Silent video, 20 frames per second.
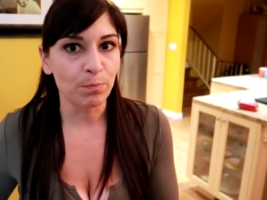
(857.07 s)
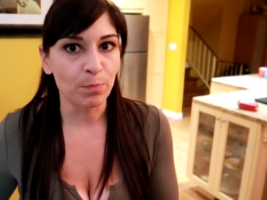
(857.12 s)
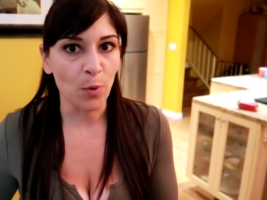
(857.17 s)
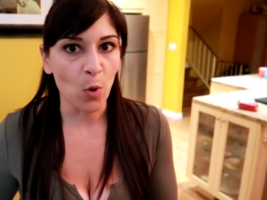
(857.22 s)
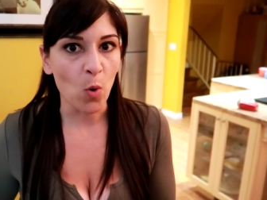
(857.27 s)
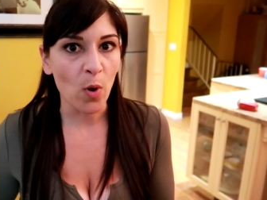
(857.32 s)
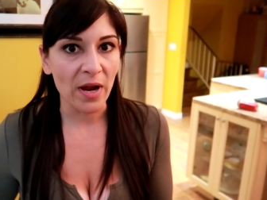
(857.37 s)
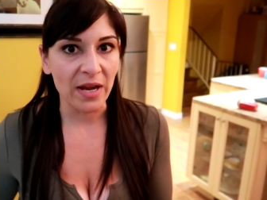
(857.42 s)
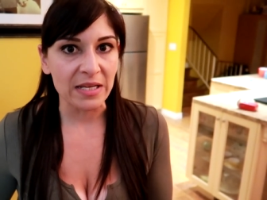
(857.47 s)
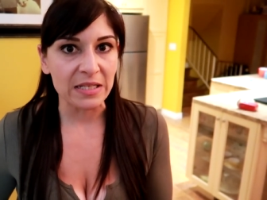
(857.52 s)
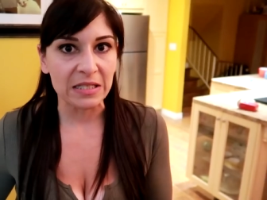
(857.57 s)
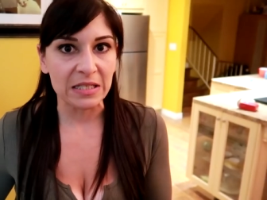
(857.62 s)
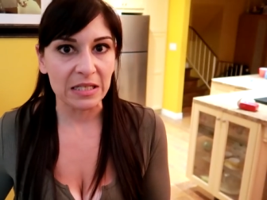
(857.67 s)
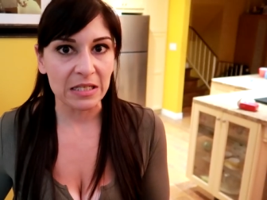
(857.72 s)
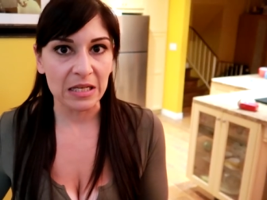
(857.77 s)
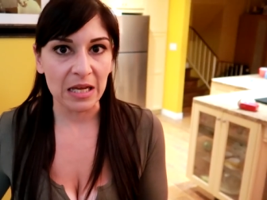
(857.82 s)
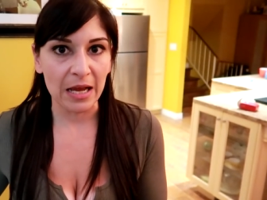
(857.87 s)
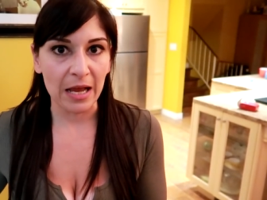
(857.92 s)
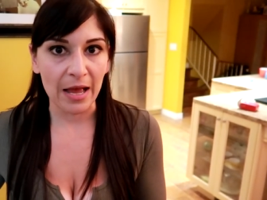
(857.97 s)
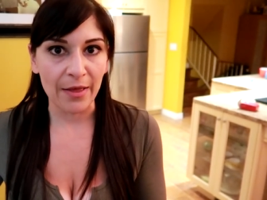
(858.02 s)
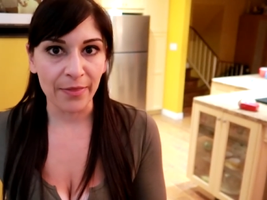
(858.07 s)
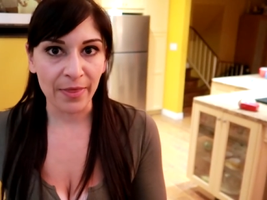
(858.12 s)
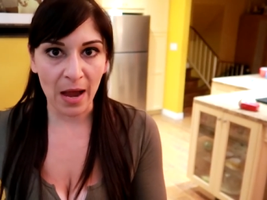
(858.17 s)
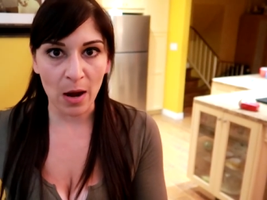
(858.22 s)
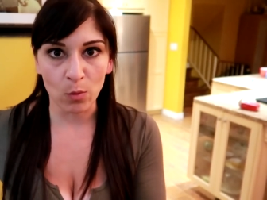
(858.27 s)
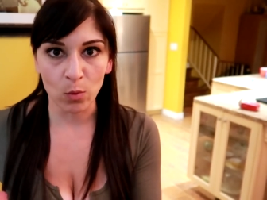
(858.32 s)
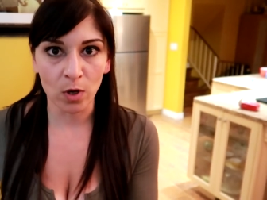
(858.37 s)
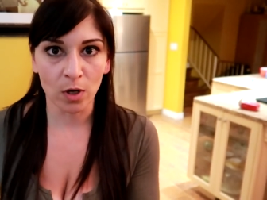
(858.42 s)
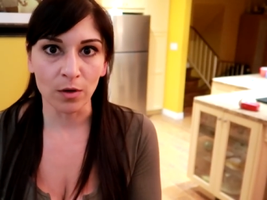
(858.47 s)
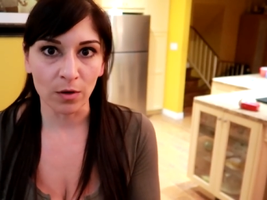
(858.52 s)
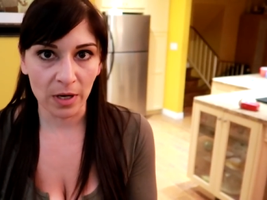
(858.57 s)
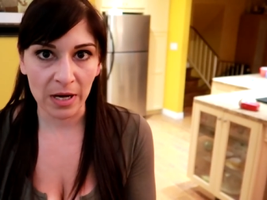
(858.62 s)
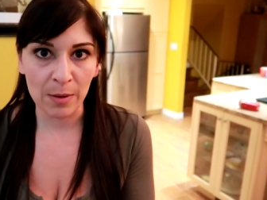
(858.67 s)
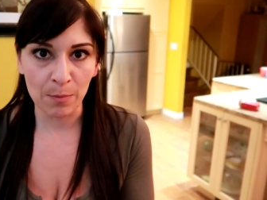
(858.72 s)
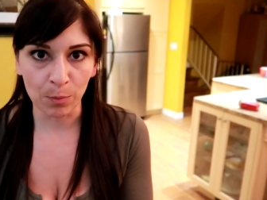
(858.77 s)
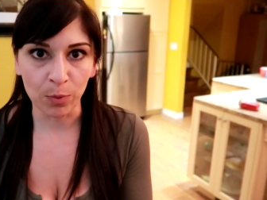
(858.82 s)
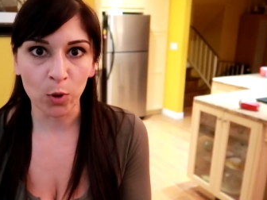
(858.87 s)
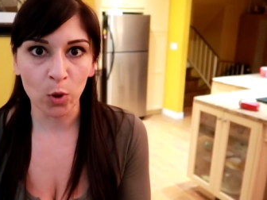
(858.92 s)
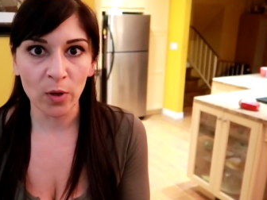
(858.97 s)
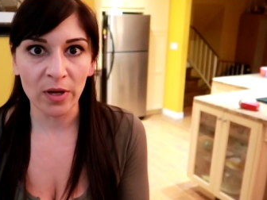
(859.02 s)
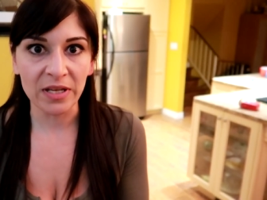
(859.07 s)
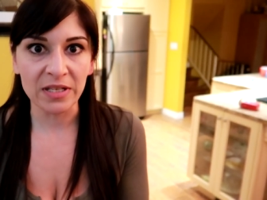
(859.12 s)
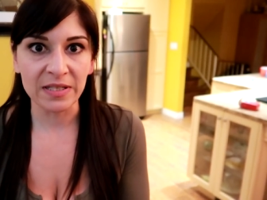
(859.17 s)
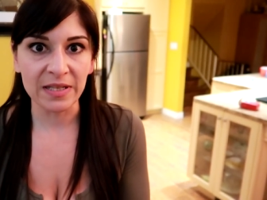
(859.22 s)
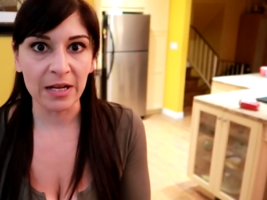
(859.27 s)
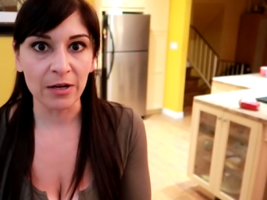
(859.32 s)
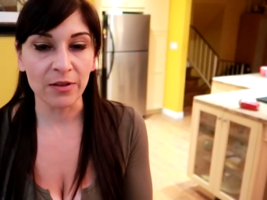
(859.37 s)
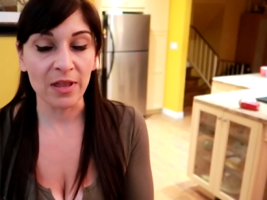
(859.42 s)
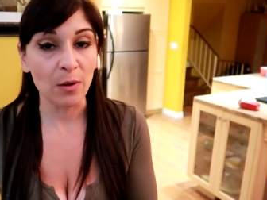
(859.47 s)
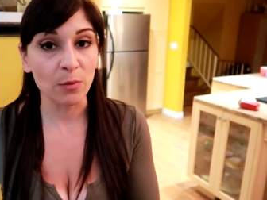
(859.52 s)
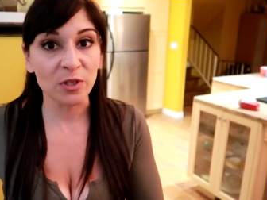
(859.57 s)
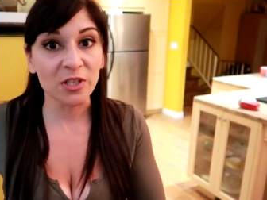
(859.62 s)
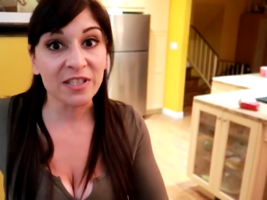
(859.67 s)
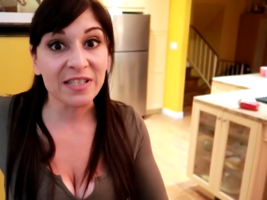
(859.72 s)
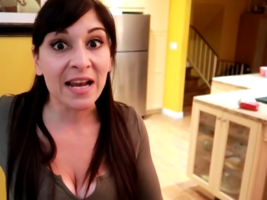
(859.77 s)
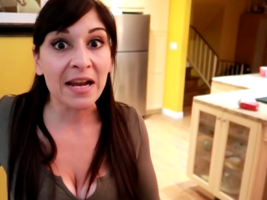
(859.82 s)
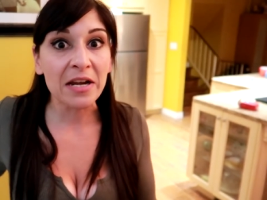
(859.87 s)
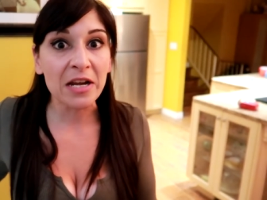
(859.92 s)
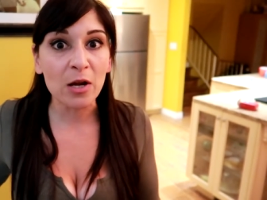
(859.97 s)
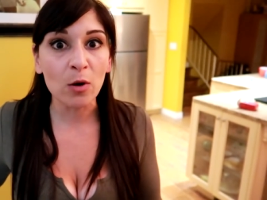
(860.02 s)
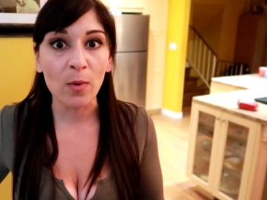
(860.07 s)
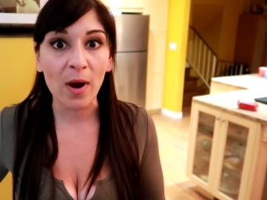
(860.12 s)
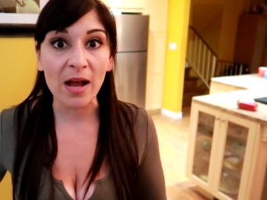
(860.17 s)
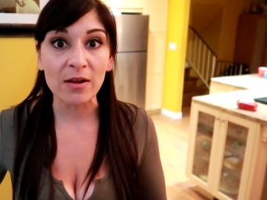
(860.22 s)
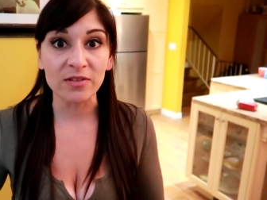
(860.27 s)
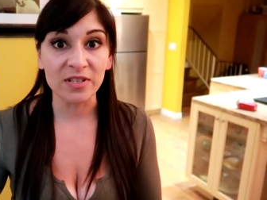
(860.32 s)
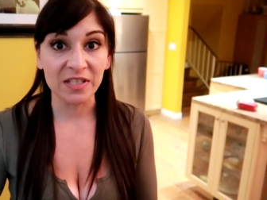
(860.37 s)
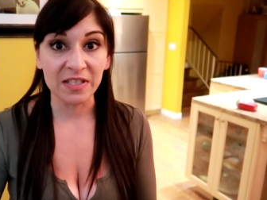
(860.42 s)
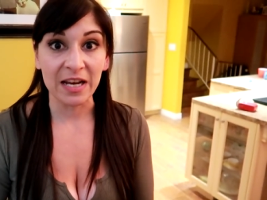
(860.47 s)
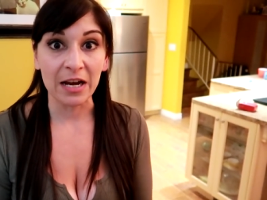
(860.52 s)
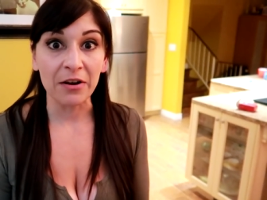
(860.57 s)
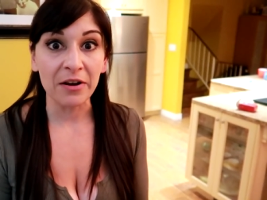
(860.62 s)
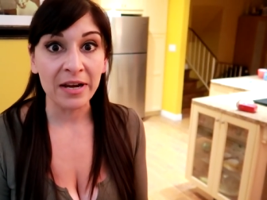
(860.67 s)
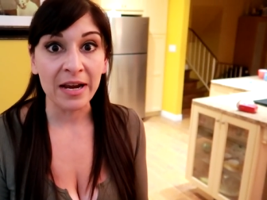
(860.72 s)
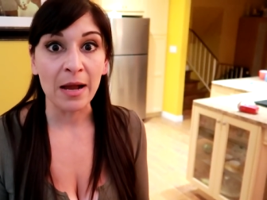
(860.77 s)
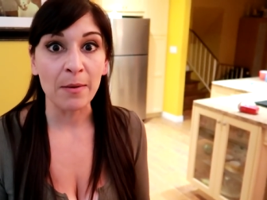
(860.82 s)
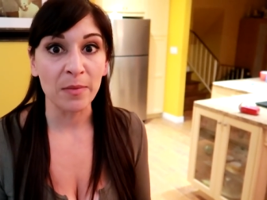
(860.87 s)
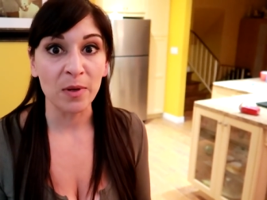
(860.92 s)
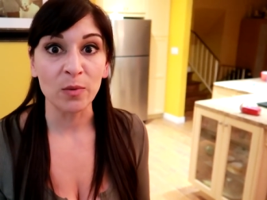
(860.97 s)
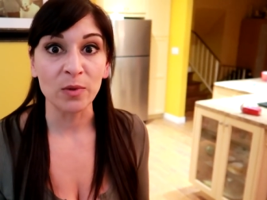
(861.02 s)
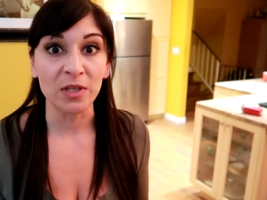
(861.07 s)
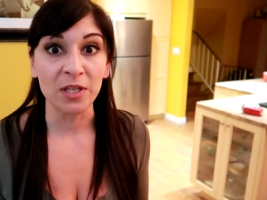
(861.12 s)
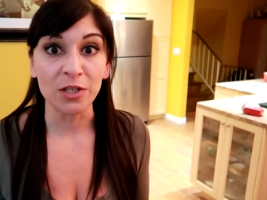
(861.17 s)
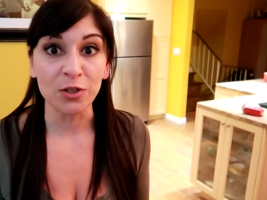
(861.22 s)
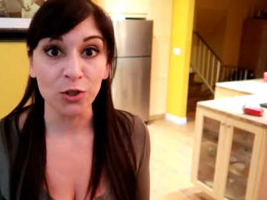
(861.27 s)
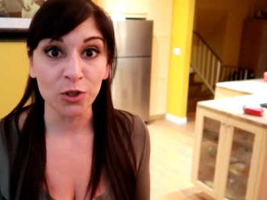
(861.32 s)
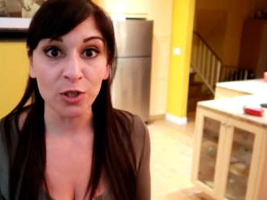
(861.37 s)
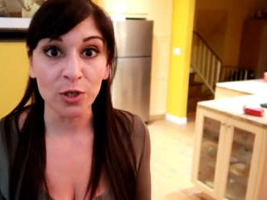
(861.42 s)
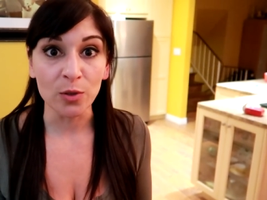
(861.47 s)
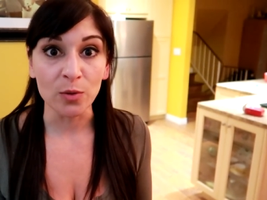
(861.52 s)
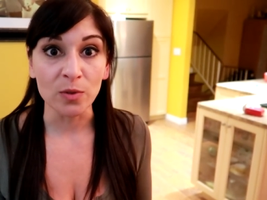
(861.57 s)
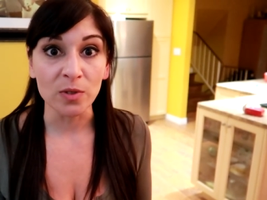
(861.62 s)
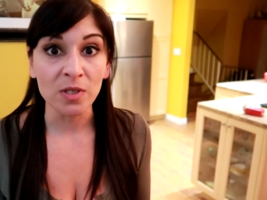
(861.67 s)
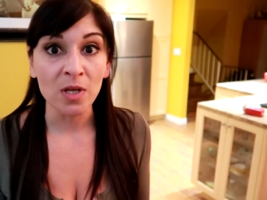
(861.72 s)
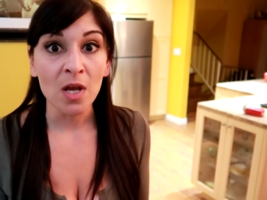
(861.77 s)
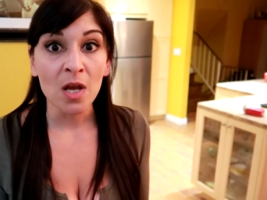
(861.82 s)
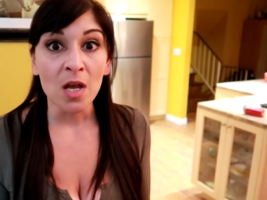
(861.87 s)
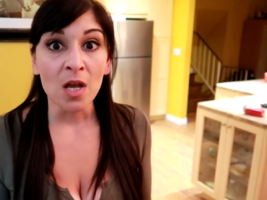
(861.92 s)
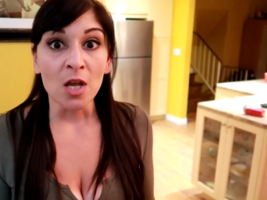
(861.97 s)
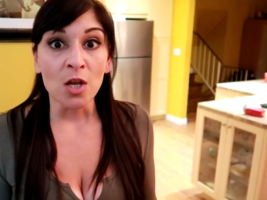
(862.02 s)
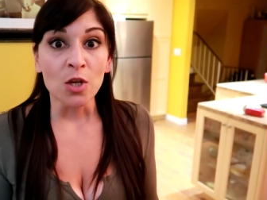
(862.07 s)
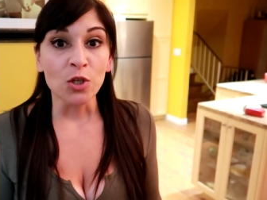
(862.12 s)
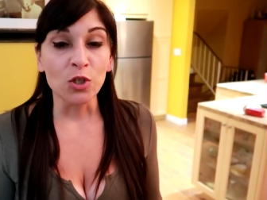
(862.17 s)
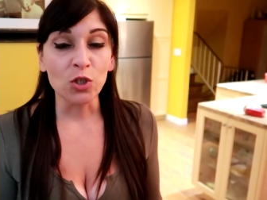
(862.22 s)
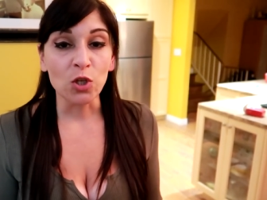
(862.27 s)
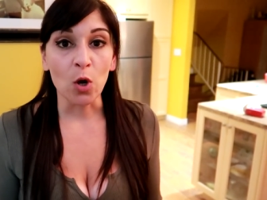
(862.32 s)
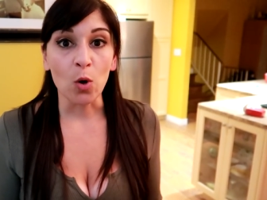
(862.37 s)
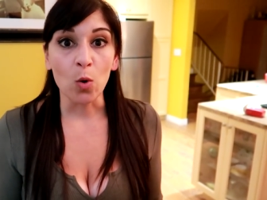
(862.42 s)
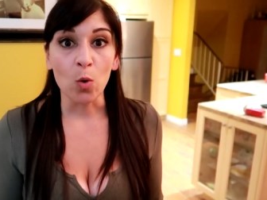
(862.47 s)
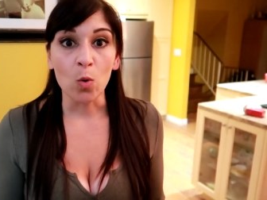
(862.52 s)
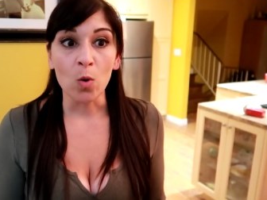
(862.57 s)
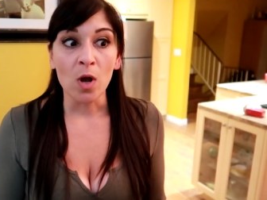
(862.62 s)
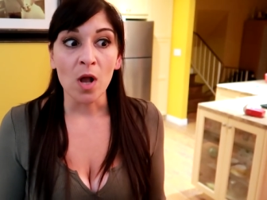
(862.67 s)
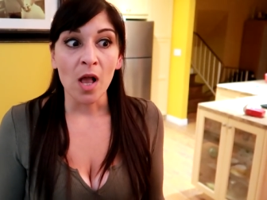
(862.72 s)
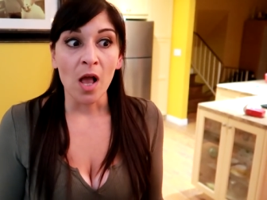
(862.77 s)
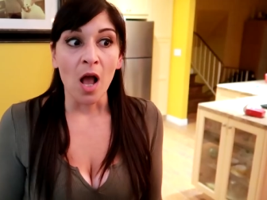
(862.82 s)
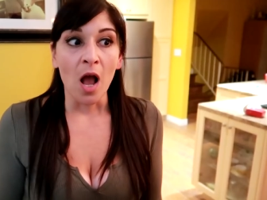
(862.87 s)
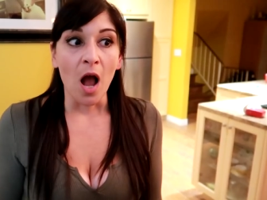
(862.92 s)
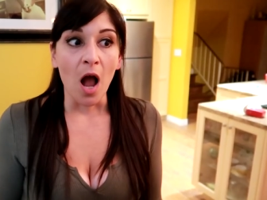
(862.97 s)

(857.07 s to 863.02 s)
boys that were employees there that were standing around staring at me with these shoes. So